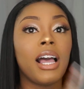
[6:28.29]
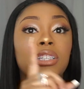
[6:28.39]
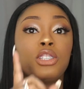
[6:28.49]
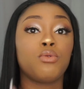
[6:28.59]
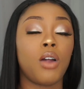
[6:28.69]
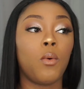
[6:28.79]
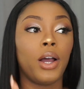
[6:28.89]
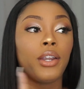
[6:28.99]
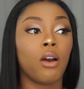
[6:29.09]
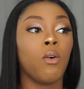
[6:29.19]
I said, you know
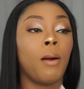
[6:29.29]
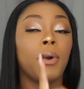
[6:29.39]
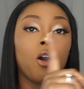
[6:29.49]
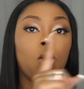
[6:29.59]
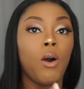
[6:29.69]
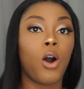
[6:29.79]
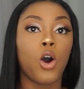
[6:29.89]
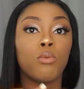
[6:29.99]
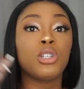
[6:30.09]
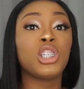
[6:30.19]
what? No, I'm gonna go
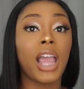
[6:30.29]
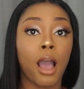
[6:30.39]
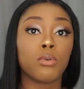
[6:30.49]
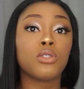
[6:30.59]
home, shower.